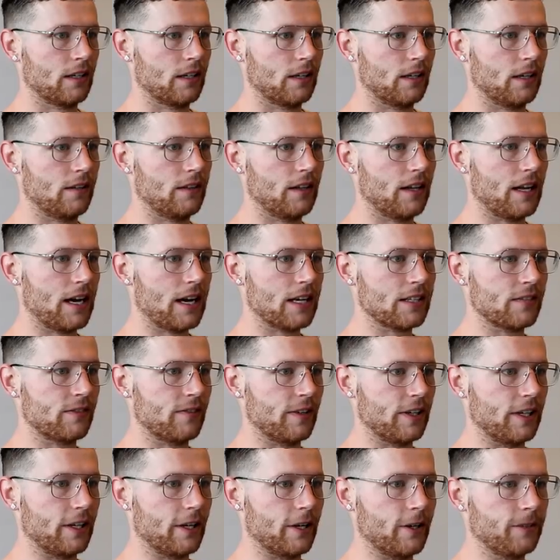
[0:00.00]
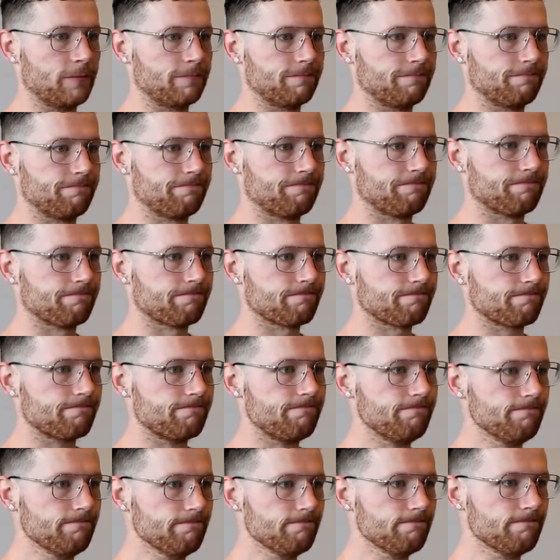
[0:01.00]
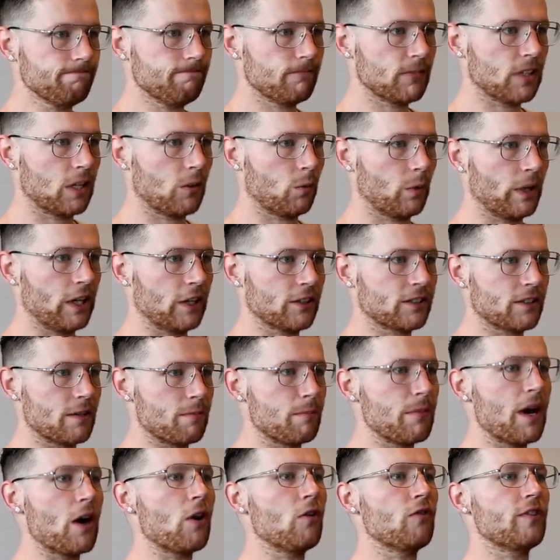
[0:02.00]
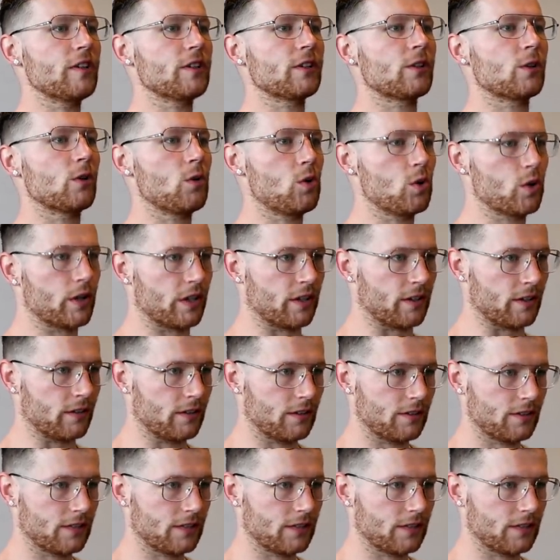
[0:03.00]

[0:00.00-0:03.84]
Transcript: In the last video, we looked at Melvin Gordon,